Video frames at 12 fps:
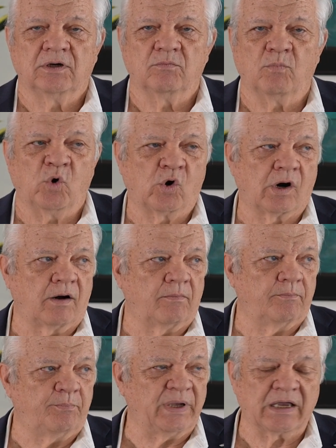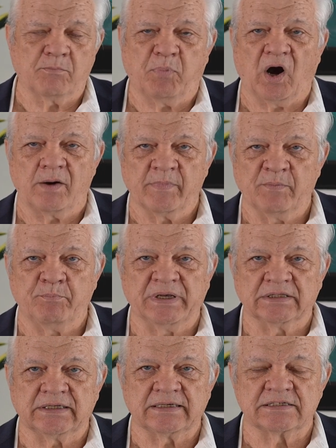more big apartment
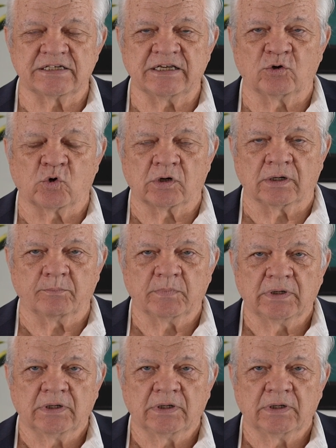buildings in Orem.